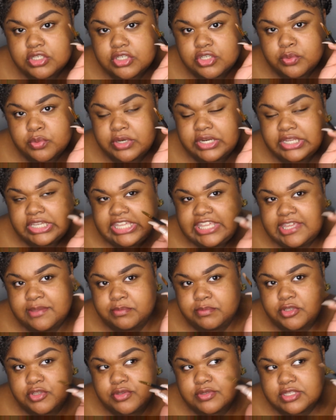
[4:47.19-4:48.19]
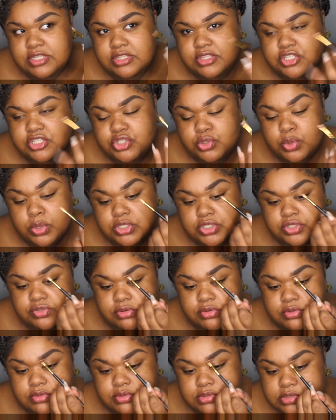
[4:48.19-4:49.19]
I'm going to keep using the short
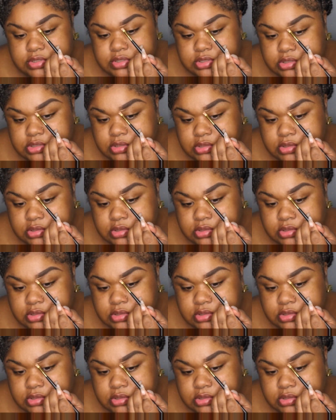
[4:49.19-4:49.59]
strokes.